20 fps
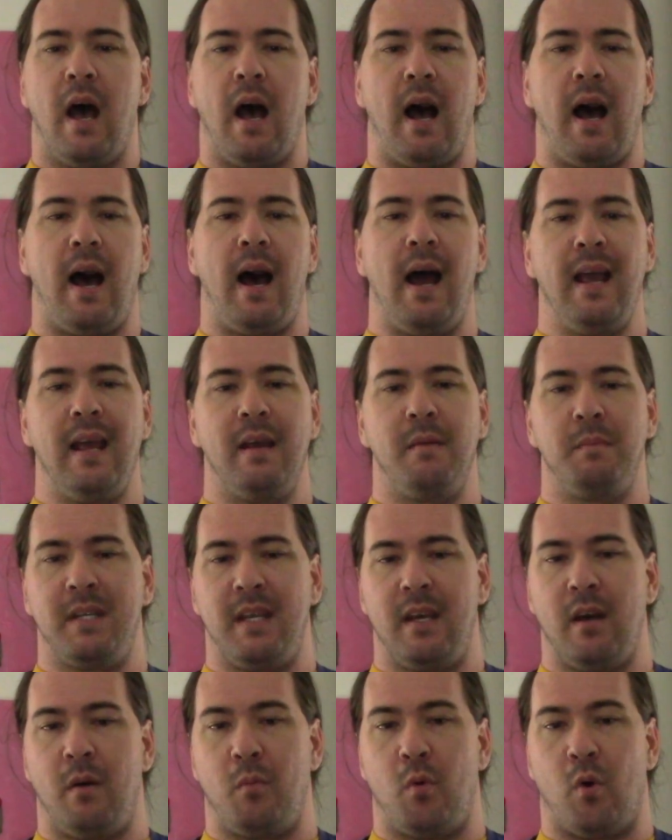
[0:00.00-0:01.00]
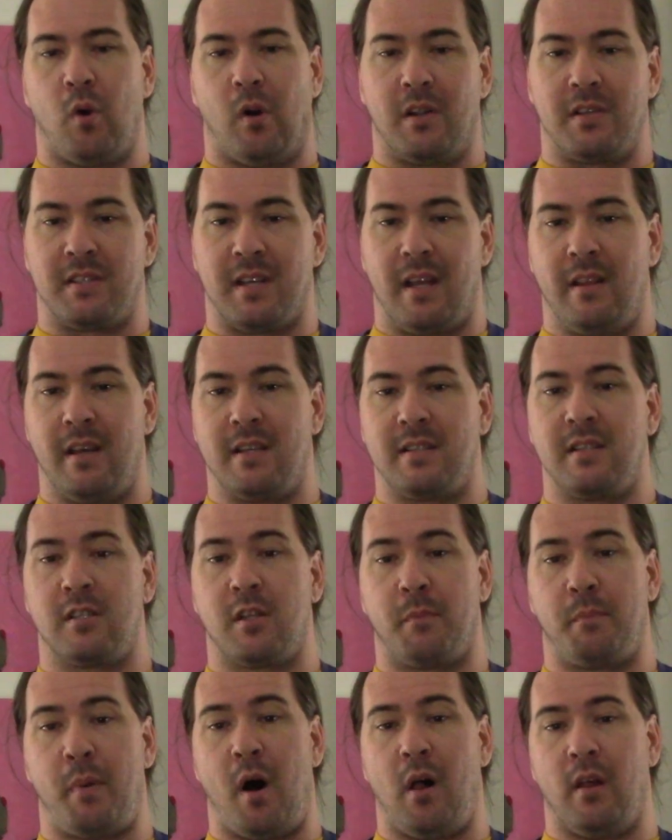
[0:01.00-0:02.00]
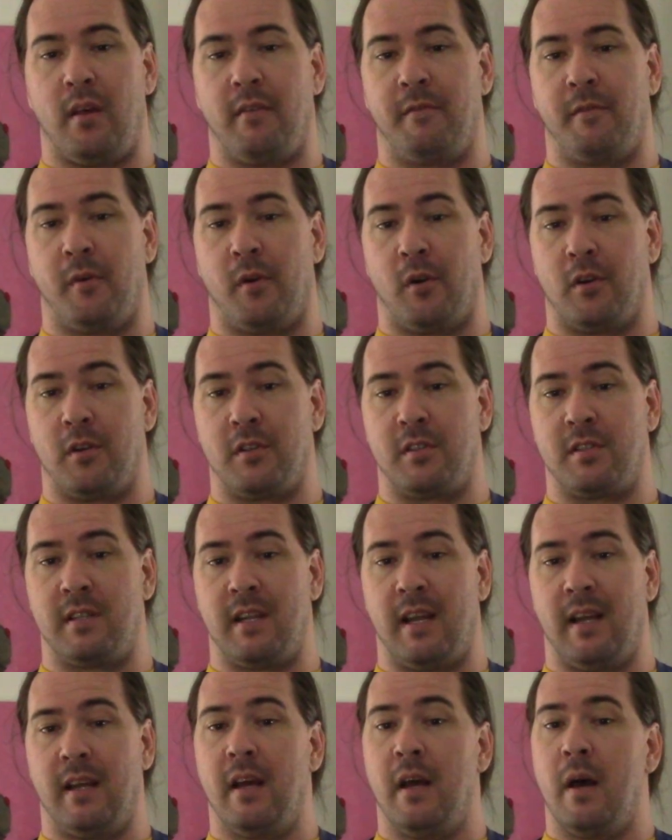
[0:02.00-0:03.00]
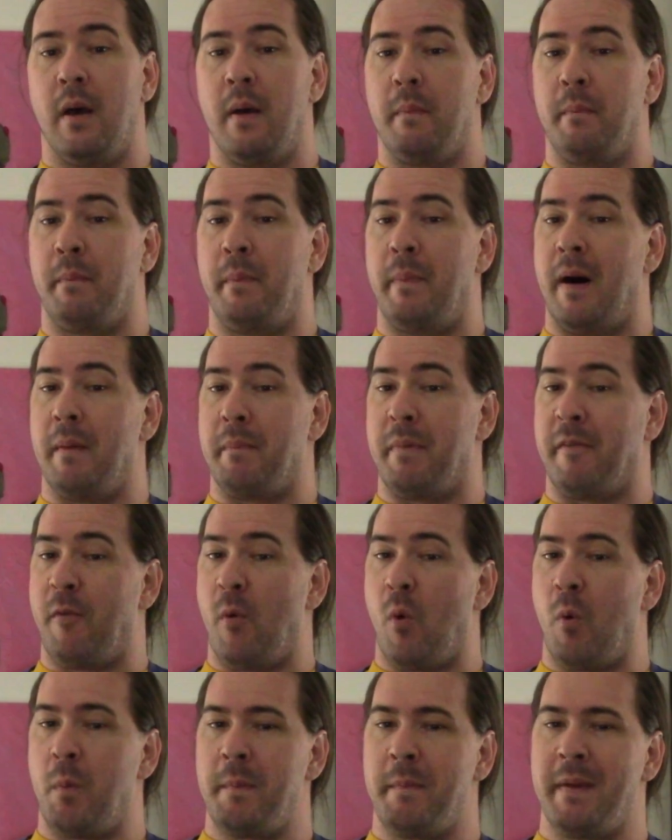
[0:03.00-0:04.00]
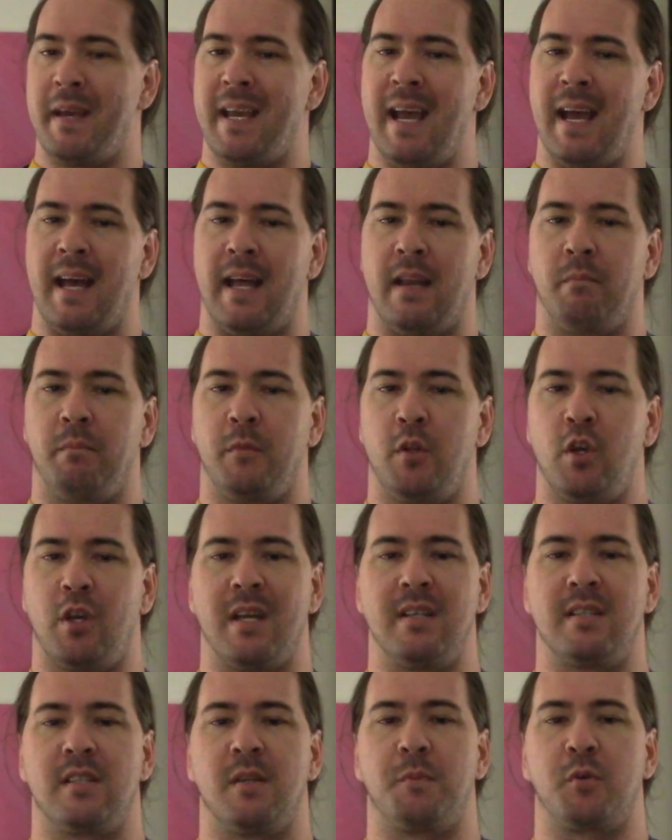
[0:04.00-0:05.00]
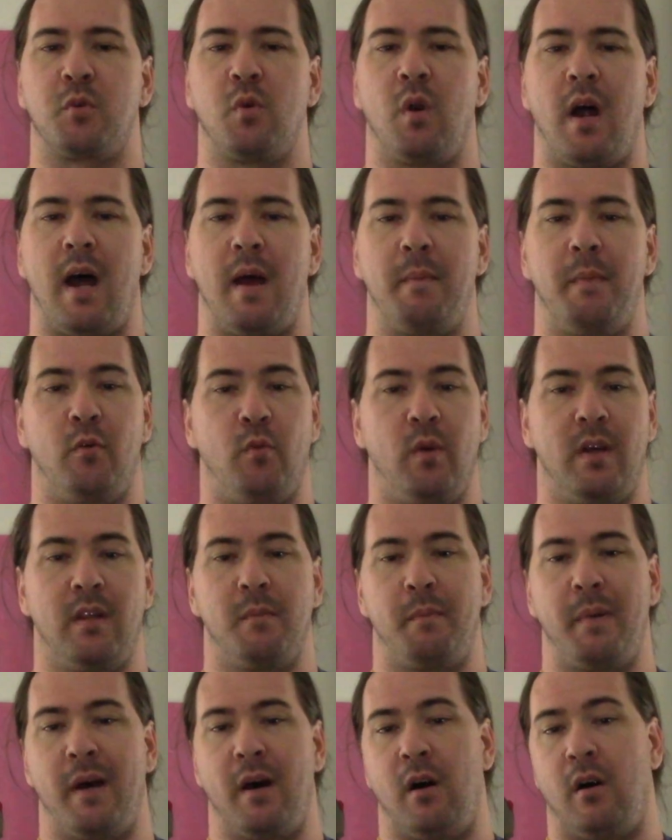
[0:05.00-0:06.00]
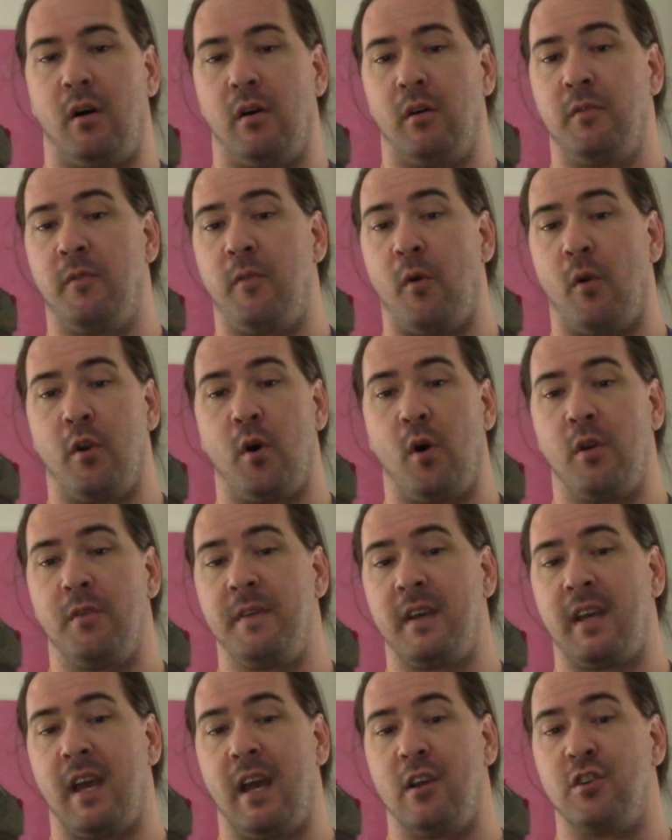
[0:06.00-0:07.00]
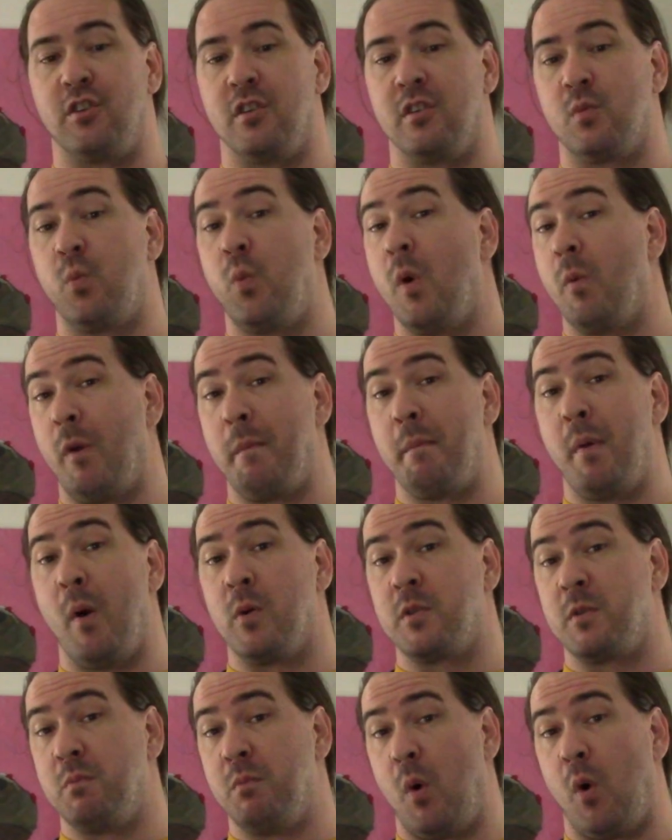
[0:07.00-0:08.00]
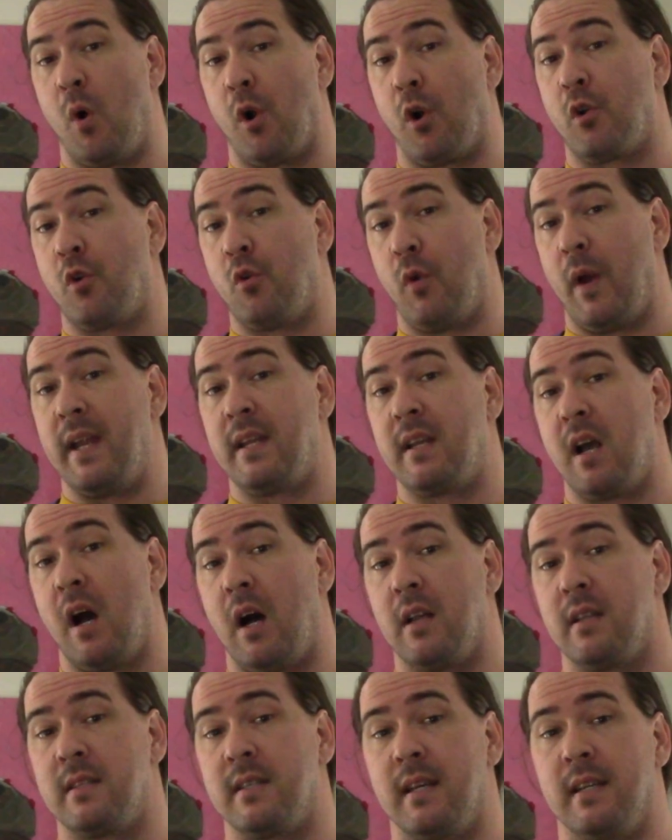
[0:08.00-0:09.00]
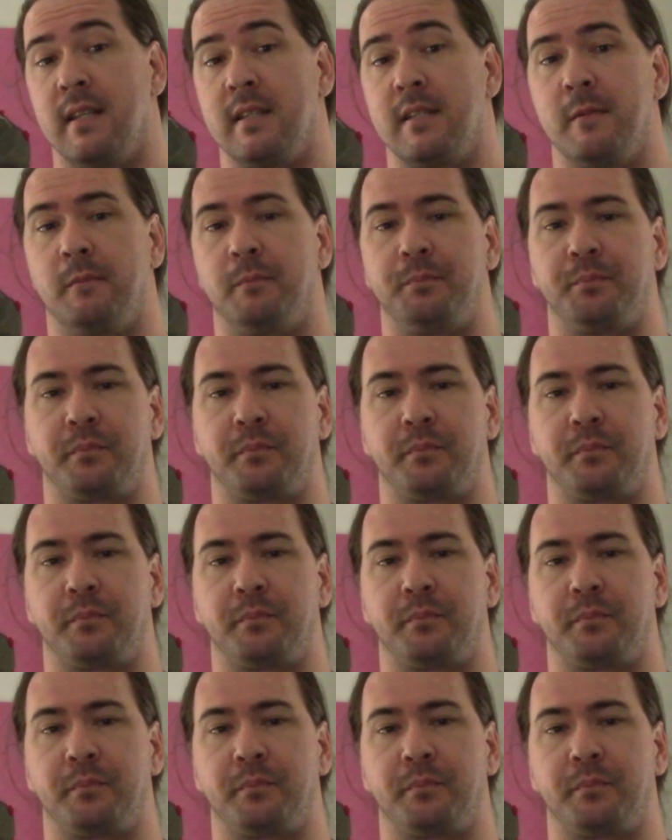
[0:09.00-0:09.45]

I am D.L. Morris, and this is the Polyverse. But before we begin, you can subscribe and ring the bell for notifications when we post more great content.